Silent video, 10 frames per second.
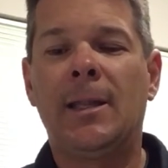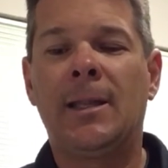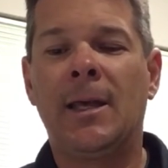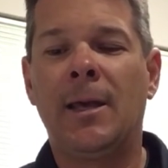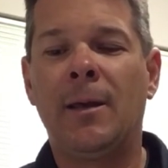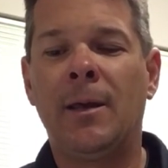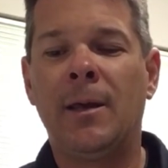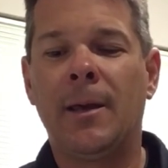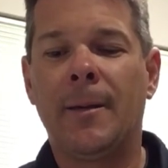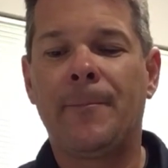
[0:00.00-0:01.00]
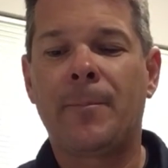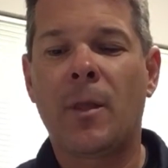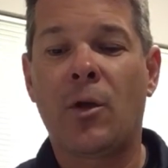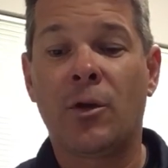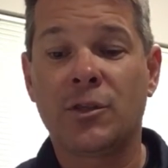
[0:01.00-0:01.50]
The
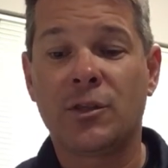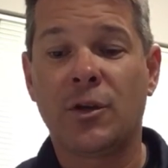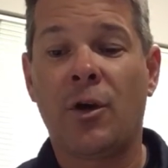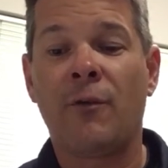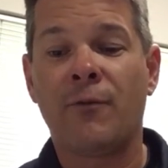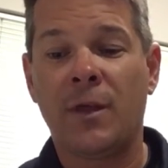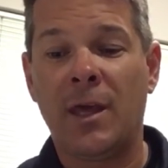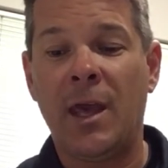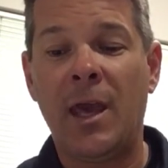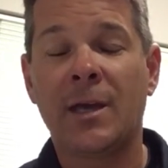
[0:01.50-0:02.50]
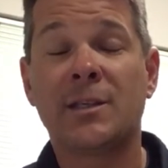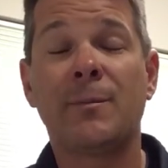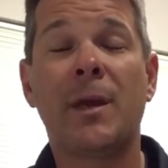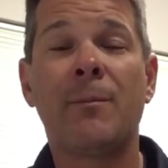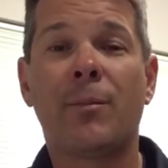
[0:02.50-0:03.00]
cost of the year to
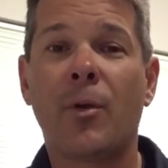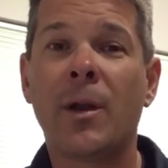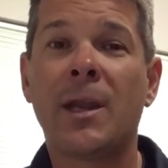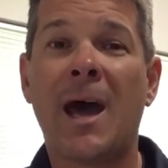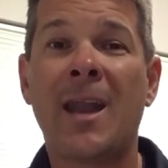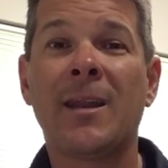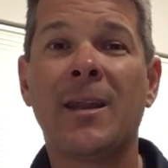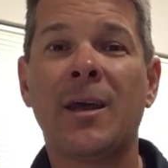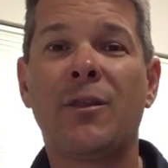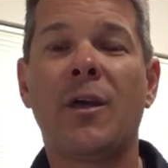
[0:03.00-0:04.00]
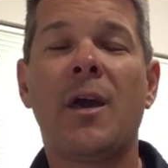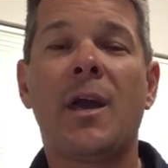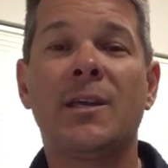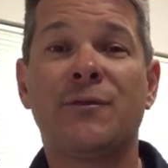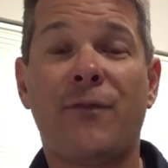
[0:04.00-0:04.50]
be embroidered underneath
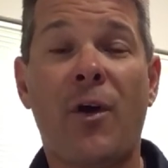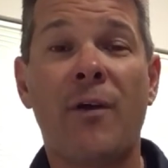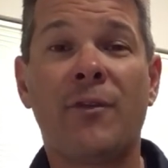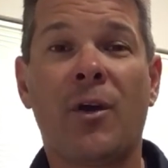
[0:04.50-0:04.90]
is $5,